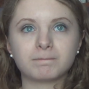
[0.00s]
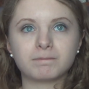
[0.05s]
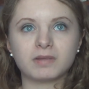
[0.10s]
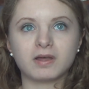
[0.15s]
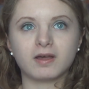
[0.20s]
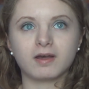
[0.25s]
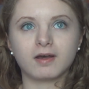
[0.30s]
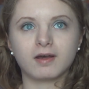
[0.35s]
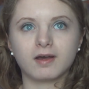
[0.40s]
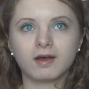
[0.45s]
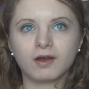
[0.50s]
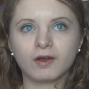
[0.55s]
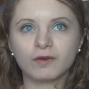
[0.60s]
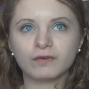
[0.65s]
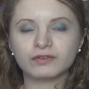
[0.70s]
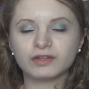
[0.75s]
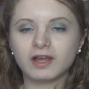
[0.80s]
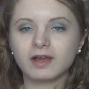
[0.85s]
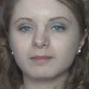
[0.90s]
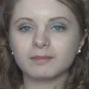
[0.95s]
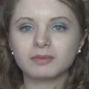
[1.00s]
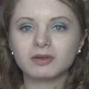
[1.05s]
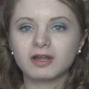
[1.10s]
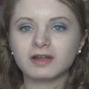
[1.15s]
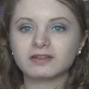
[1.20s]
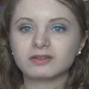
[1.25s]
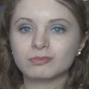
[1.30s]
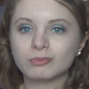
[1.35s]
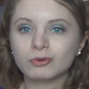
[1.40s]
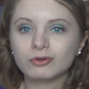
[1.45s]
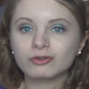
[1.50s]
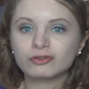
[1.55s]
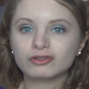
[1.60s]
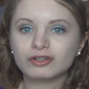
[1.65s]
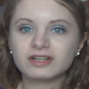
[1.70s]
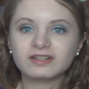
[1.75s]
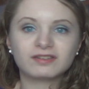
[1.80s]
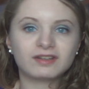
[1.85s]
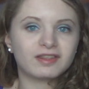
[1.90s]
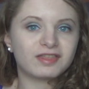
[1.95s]
but I obviously haven't applied the
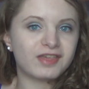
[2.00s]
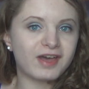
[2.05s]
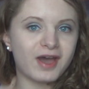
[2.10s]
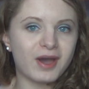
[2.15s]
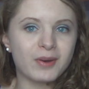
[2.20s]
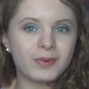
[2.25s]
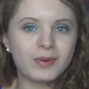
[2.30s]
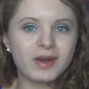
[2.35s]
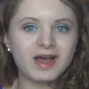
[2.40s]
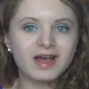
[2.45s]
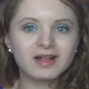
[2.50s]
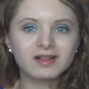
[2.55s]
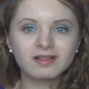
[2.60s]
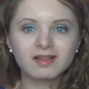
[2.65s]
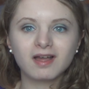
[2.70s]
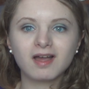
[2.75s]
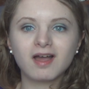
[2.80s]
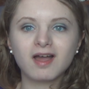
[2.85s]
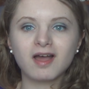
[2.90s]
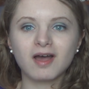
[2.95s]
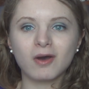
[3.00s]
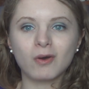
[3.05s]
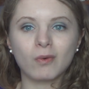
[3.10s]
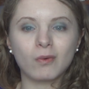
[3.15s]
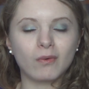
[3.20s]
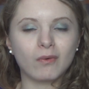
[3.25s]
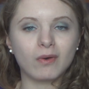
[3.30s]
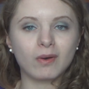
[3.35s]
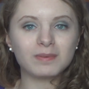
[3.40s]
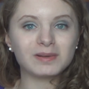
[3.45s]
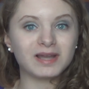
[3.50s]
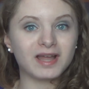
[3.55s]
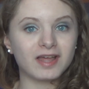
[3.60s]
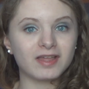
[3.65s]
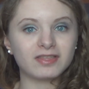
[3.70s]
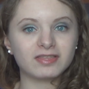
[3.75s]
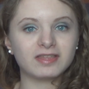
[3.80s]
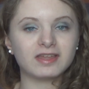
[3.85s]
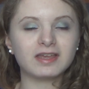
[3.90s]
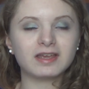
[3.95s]
moisturiser that well or
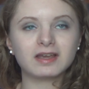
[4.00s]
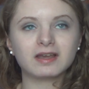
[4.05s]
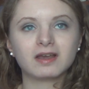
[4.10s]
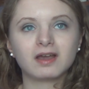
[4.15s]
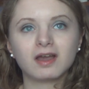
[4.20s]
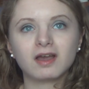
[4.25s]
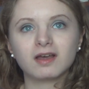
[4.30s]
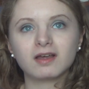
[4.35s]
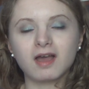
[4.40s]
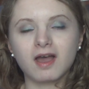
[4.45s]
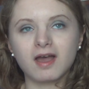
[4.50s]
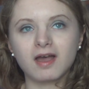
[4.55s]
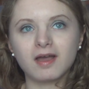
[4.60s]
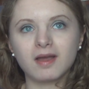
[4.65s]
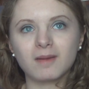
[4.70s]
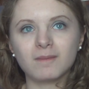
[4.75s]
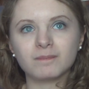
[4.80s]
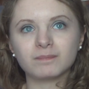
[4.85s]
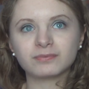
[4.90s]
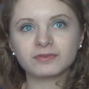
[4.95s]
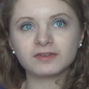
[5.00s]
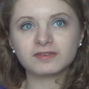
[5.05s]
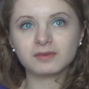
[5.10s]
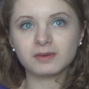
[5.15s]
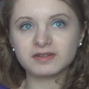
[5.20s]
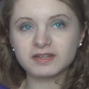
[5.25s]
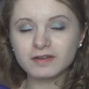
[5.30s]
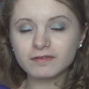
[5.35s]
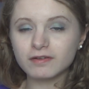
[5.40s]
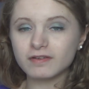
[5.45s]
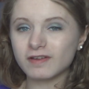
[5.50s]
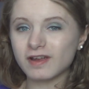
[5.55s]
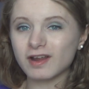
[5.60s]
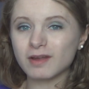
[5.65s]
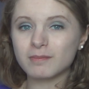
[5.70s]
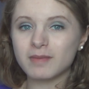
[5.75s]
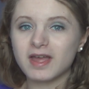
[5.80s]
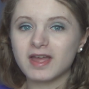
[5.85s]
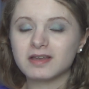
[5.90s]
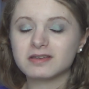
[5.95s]
that thick. So I definitely
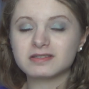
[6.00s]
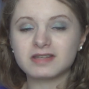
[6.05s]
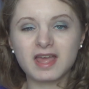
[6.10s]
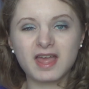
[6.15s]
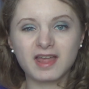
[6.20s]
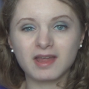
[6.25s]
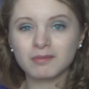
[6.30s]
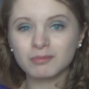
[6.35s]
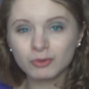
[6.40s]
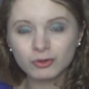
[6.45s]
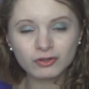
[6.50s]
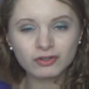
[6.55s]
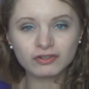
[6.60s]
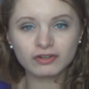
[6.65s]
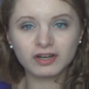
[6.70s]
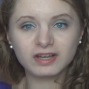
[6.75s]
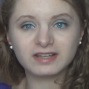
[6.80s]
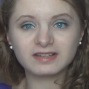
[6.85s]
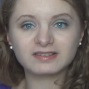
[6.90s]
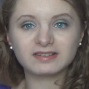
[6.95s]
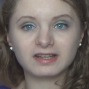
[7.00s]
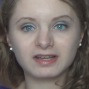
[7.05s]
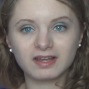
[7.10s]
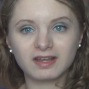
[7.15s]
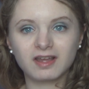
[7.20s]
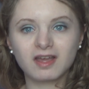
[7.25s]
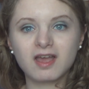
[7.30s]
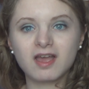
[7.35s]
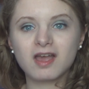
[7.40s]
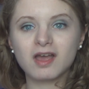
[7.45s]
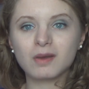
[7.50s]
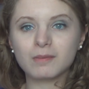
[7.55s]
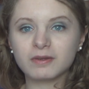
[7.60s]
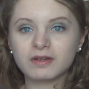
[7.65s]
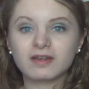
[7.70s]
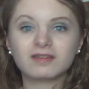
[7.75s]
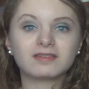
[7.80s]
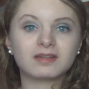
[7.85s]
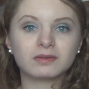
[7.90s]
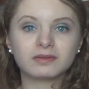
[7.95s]
recommend a moisturiser
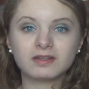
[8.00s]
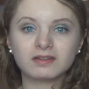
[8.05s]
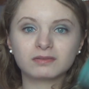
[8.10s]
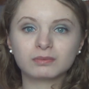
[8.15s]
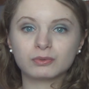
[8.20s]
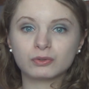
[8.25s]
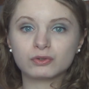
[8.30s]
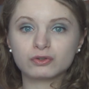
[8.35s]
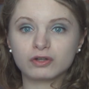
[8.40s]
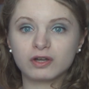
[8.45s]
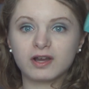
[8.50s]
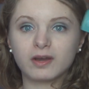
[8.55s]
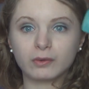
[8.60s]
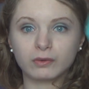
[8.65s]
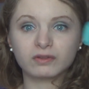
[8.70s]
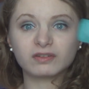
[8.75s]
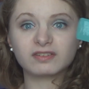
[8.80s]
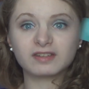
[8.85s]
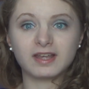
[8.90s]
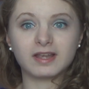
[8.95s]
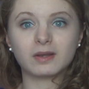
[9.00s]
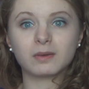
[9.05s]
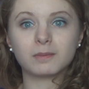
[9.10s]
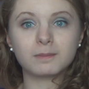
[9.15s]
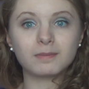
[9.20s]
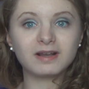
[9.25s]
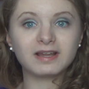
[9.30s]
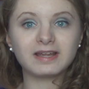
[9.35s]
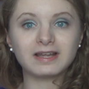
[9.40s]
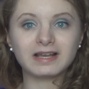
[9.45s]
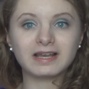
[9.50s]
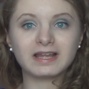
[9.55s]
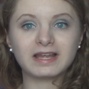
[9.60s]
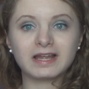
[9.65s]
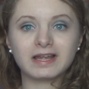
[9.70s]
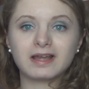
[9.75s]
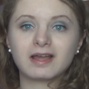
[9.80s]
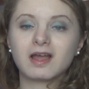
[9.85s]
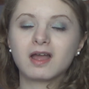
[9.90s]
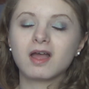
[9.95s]
because this will dry out your skin
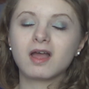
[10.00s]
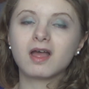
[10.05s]
completely.